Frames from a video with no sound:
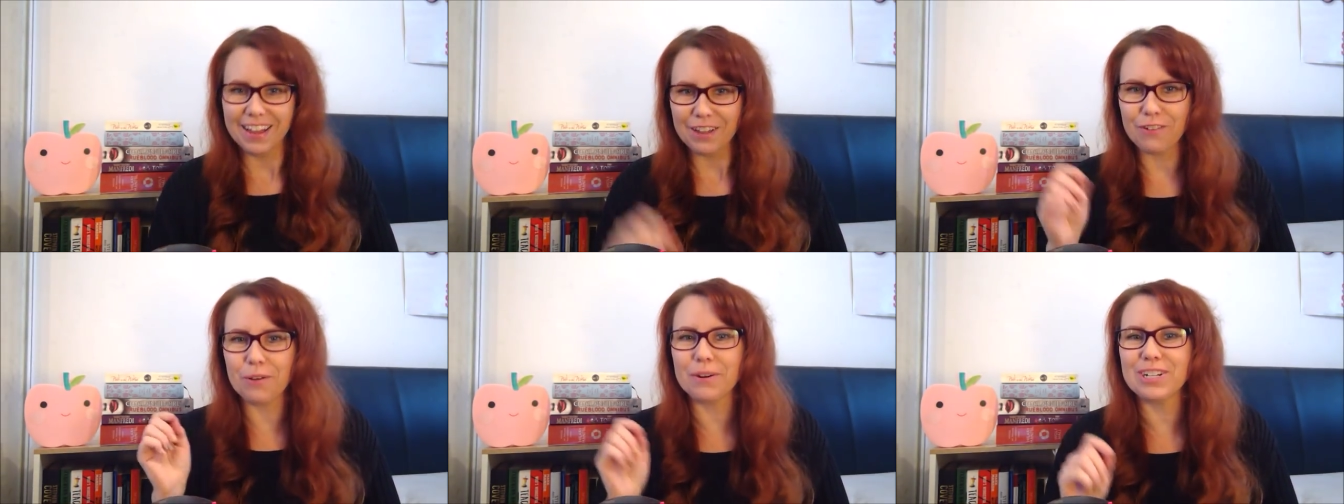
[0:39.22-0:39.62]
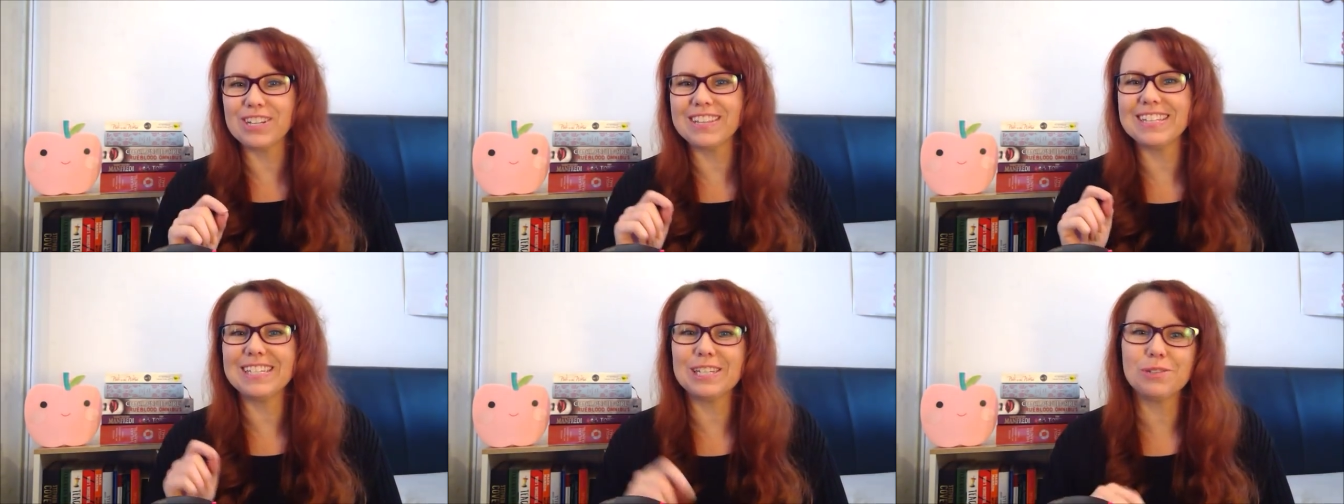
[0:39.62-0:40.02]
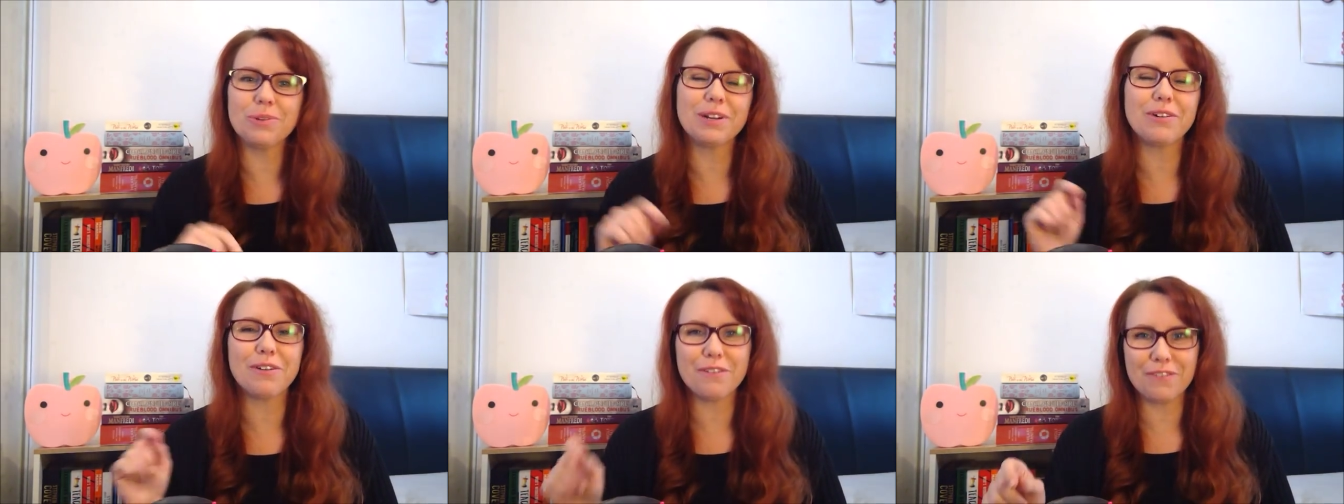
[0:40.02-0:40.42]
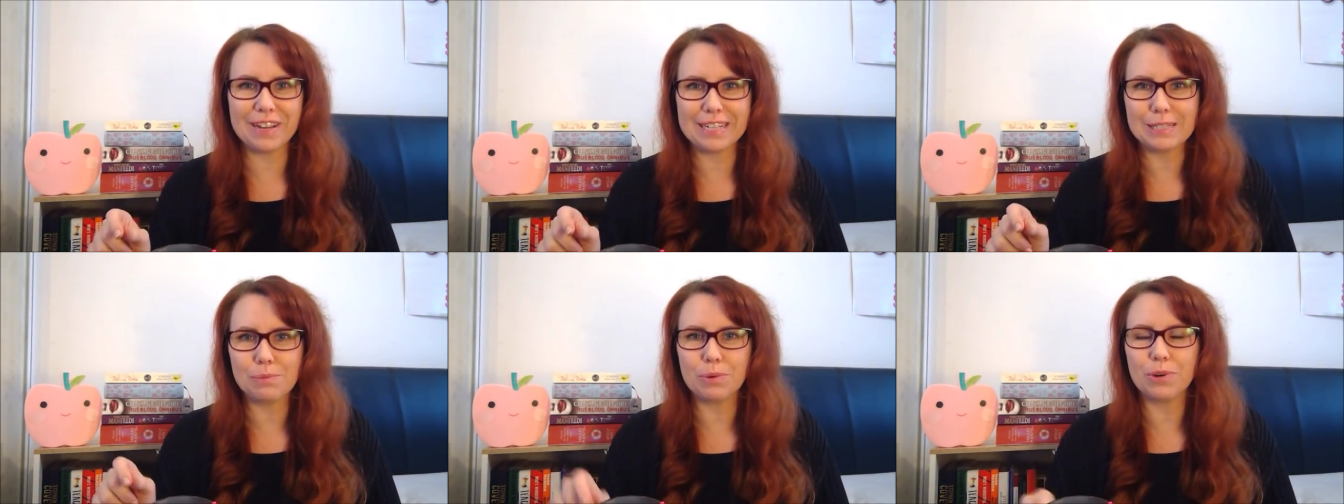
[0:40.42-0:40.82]
if you're watching this in Twitter or
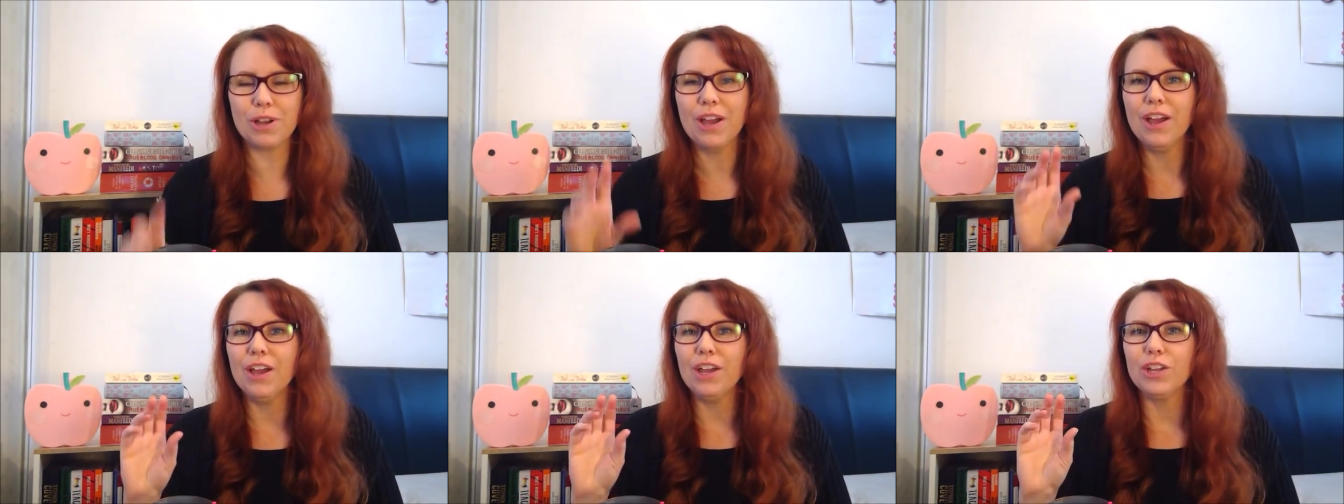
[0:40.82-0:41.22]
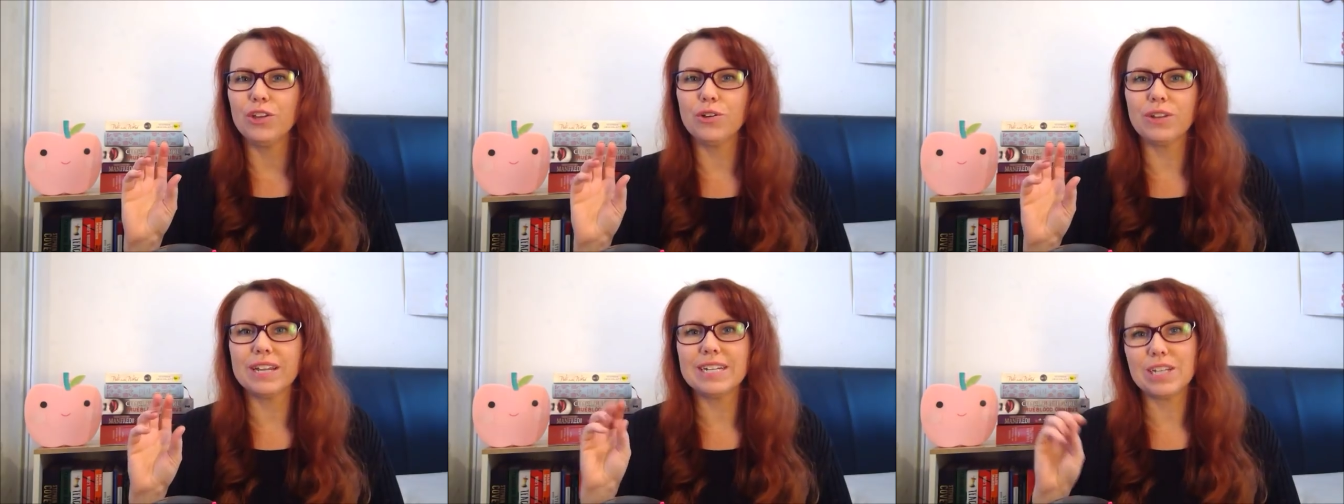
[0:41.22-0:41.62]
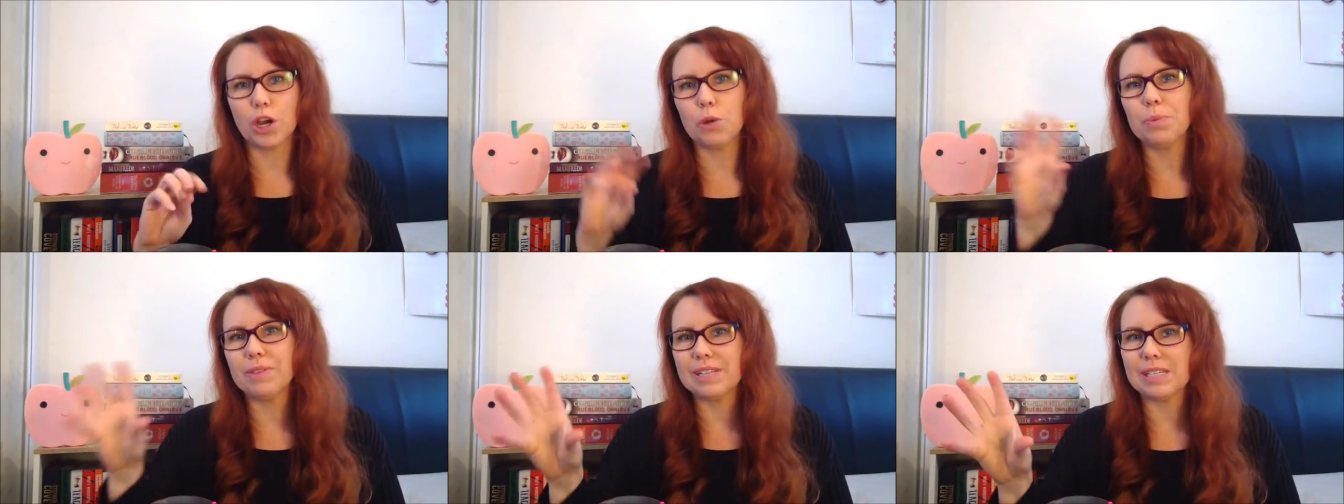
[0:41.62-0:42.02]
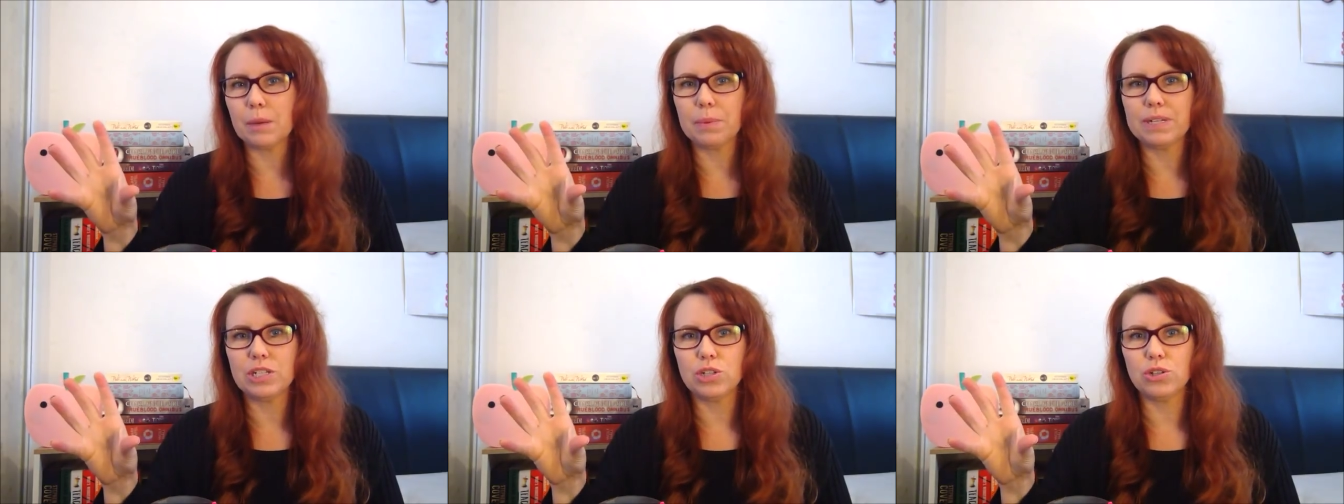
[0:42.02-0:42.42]
Facebook, you'll need to open this
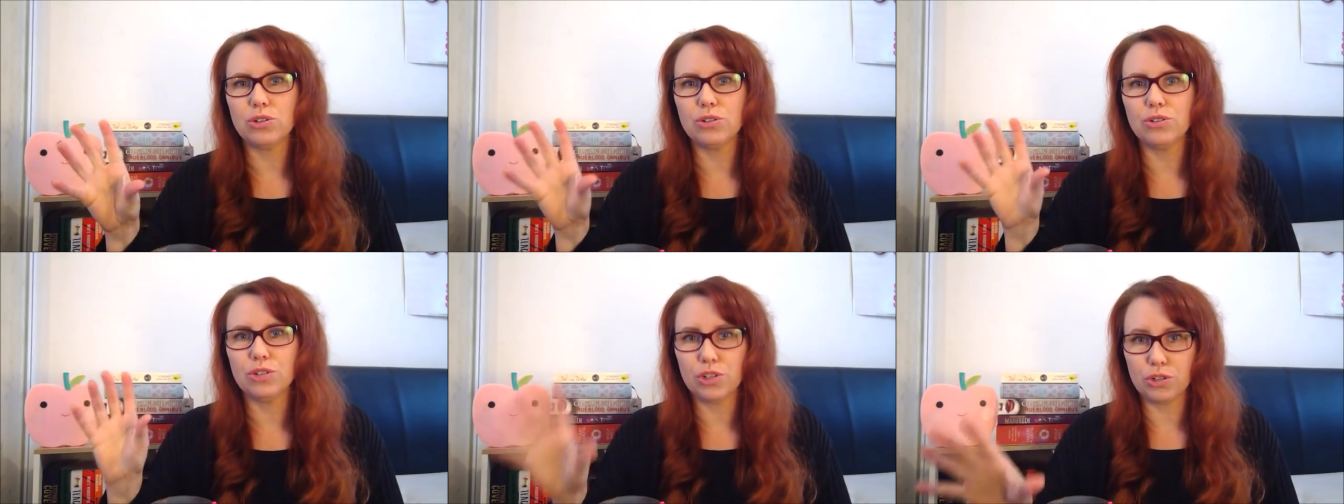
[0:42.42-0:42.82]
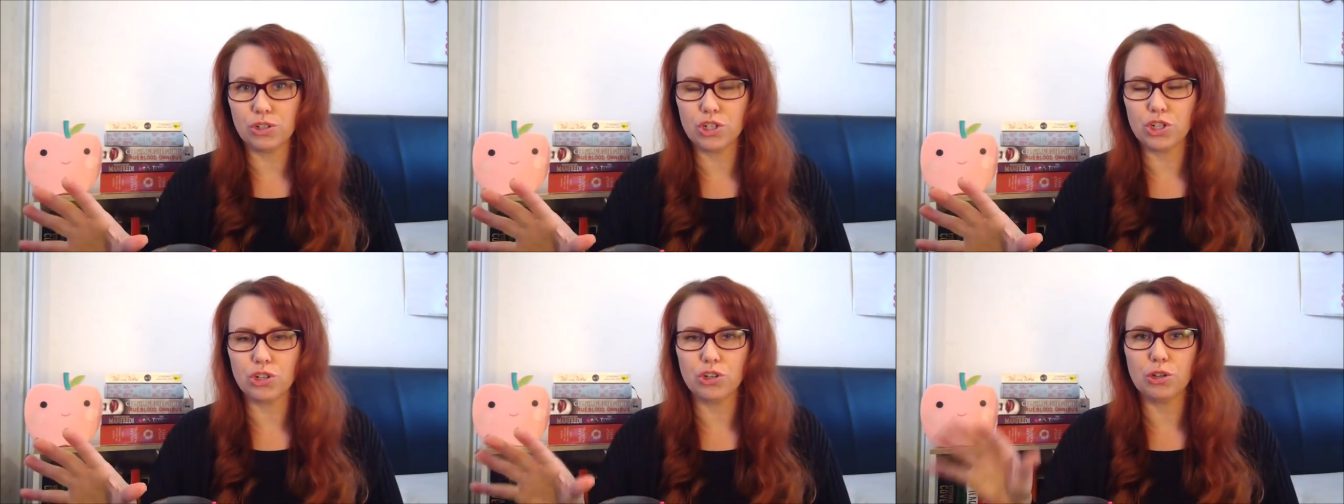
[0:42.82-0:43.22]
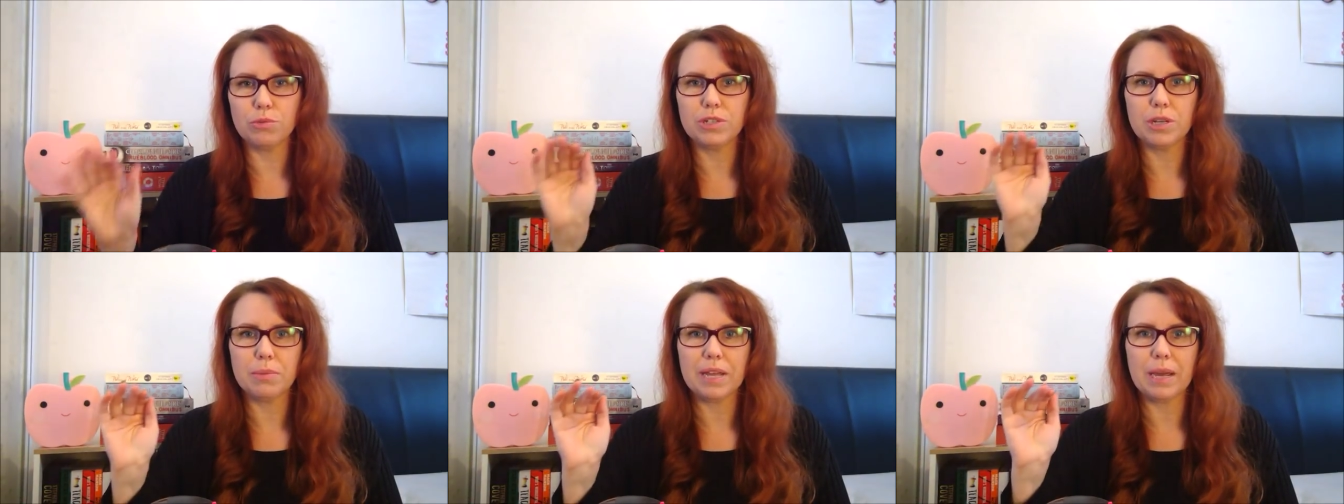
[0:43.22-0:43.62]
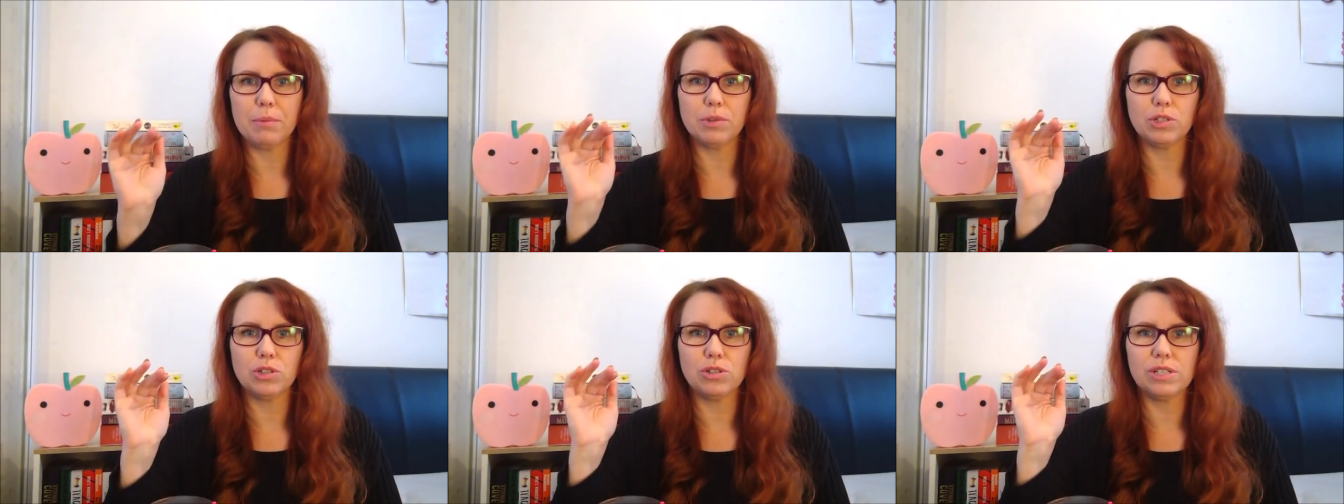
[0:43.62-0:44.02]
up into YouTube to be
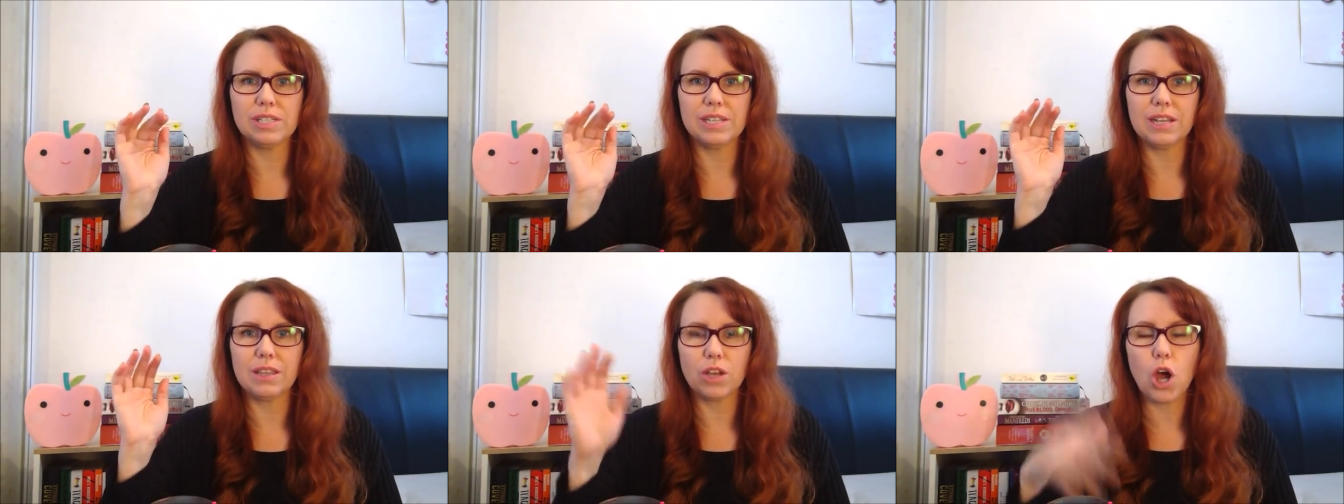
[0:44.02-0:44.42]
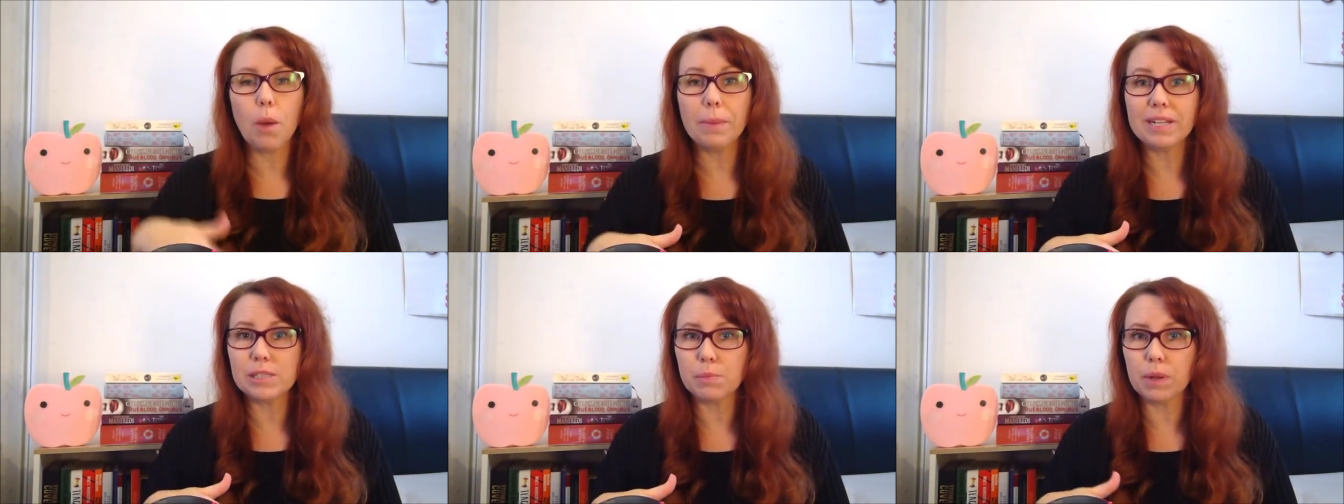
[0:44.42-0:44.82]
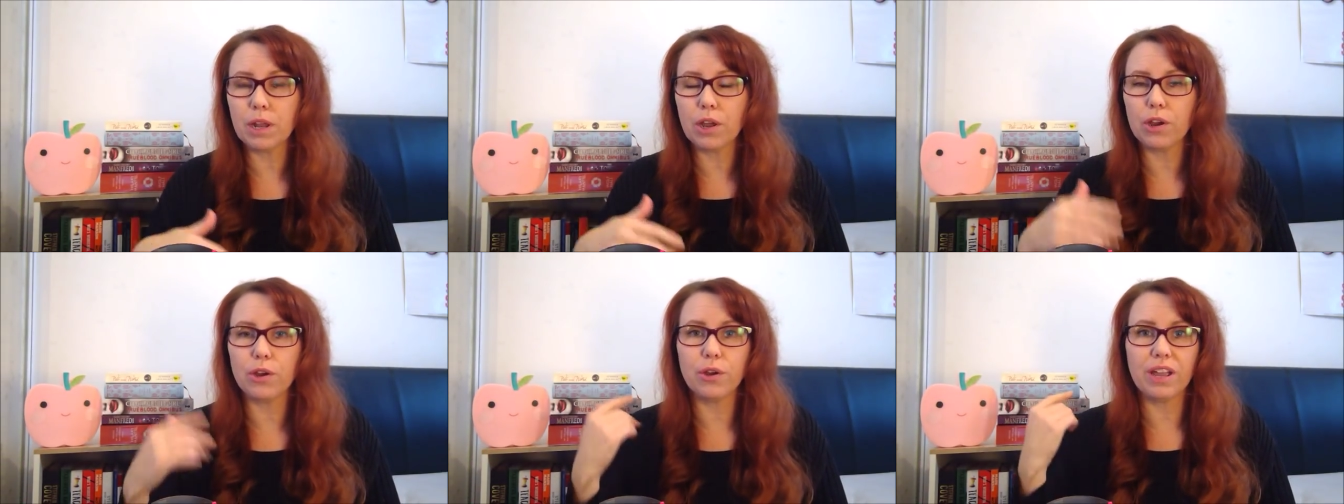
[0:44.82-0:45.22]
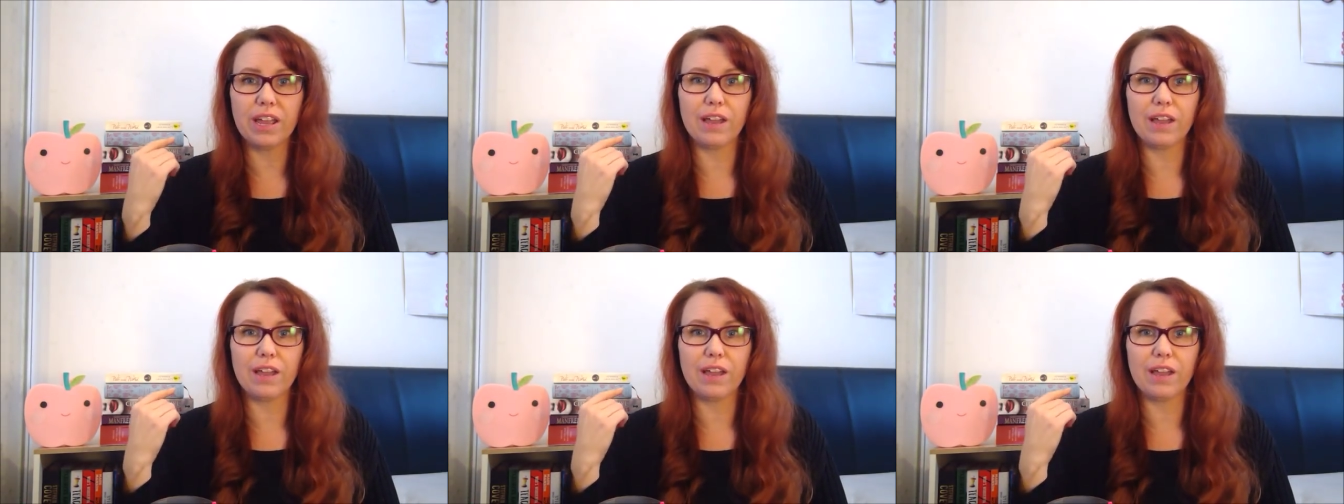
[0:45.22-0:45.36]
able to see the comments below.